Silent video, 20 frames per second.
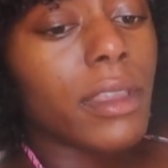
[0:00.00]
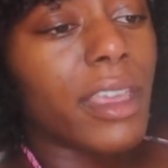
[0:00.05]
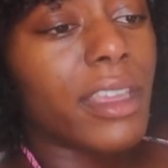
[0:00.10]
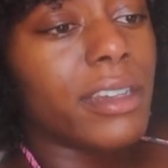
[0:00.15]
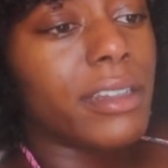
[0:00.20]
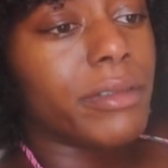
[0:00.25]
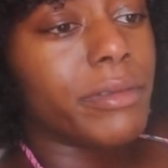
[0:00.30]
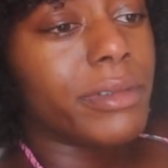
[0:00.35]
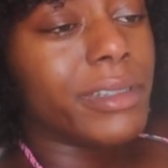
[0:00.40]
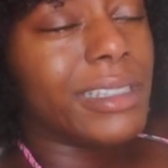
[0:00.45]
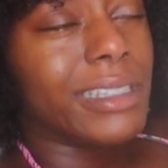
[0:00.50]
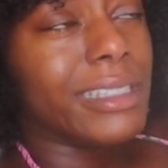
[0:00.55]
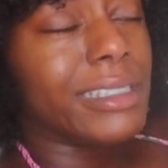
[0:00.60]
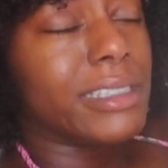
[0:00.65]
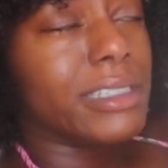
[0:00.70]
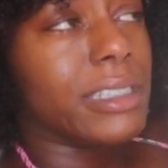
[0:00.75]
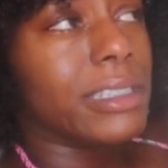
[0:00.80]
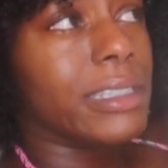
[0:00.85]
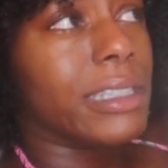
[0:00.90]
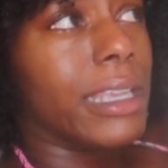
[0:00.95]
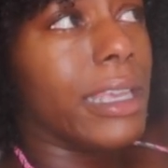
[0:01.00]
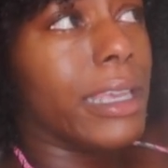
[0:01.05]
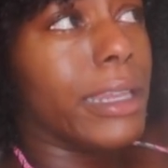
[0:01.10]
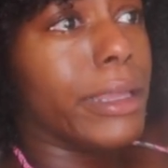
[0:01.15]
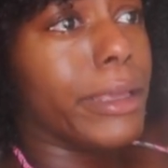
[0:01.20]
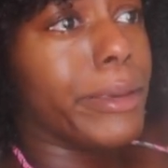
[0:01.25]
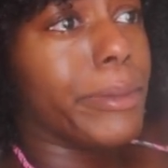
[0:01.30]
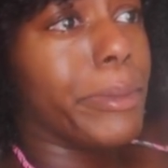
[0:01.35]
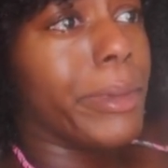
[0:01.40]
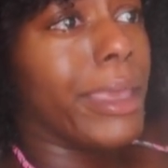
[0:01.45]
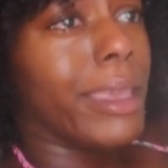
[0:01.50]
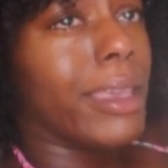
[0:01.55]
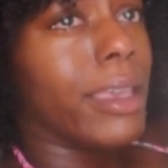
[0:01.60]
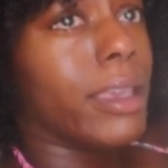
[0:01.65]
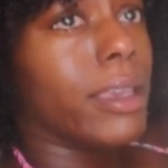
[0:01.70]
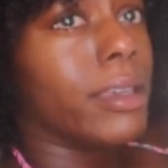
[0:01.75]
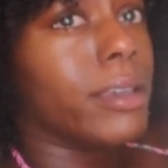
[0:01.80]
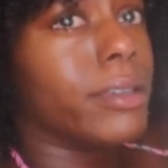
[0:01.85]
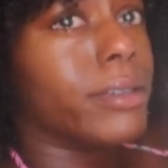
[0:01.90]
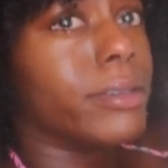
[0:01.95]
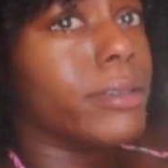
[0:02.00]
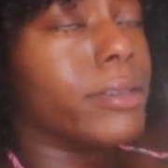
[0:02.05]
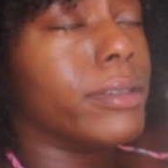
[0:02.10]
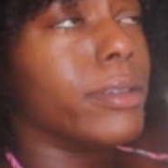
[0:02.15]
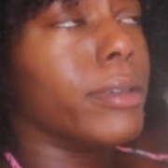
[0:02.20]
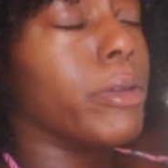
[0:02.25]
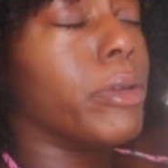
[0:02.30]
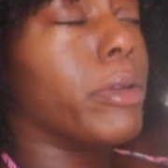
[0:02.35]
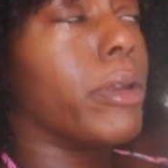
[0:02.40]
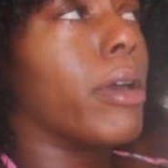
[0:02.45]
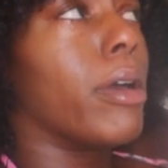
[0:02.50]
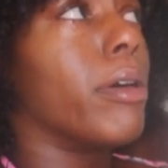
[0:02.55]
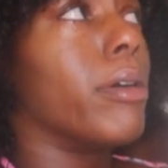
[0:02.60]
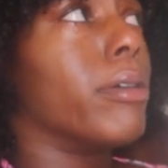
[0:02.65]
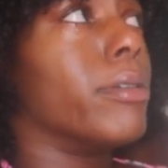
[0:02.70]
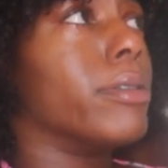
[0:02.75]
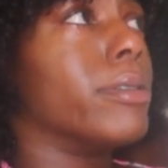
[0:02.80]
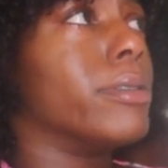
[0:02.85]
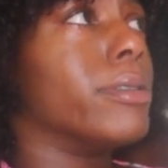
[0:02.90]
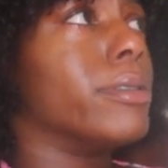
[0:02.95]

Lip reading: And it really is just hitting me, you know?